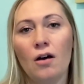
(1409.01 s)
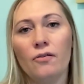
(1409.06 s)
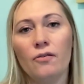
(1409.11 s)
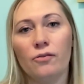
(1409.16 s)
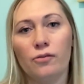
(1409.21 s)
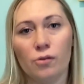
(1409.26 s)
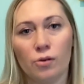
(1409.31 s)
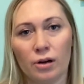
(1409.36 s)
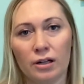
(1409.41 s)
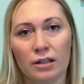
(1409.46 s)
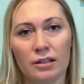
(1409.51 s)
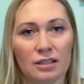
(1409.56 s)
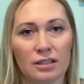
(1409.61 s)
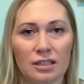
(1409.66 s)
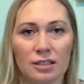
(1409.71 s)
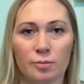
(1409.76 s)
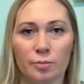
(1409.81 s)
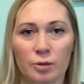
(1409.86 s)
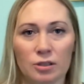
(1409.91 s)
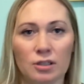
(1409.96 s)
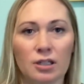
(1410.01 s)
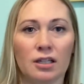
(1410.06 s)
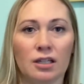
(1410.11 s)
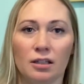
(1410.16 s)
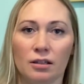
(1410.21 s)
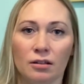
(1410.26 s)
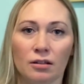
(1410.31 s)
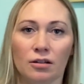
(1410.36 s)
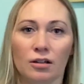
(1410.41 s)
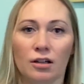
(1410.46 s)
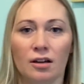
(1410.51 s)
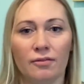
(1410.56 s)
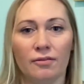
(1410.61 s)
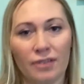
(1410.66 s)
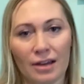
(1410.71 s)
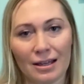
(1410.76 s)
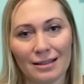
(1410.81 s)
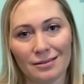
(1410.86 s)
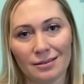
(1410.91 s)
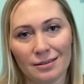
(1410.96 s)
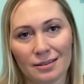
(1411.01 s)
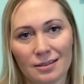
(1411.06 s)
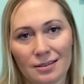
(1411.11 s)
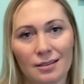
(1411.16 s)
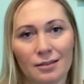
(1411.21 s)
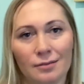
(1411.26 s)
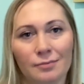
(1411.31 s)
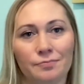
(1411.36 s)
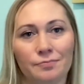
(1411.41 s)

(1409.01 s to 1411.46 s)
for these particular events.